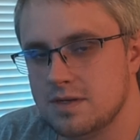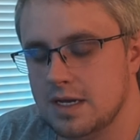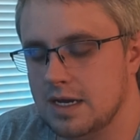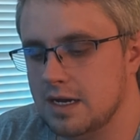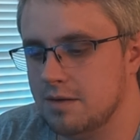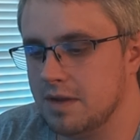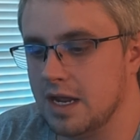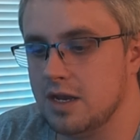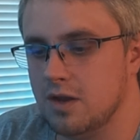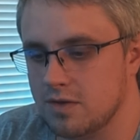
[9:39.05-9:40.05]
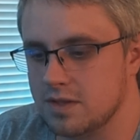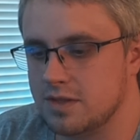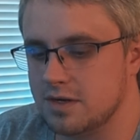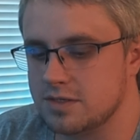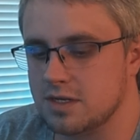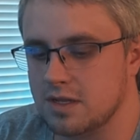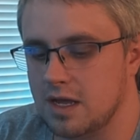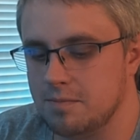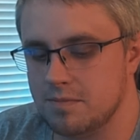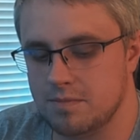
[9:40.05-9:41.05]
And I know that there's a
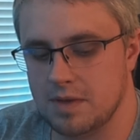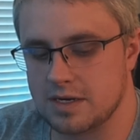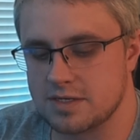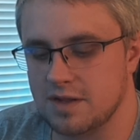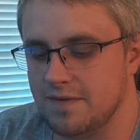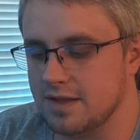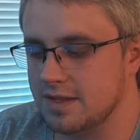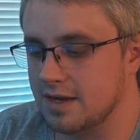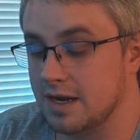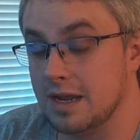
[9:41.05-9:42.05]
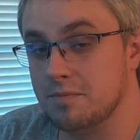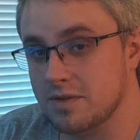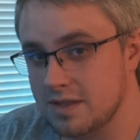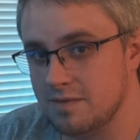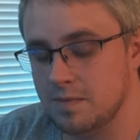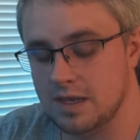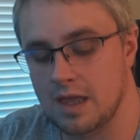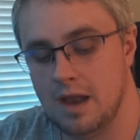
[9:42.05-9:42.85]
lot better stuff out there. And believe me,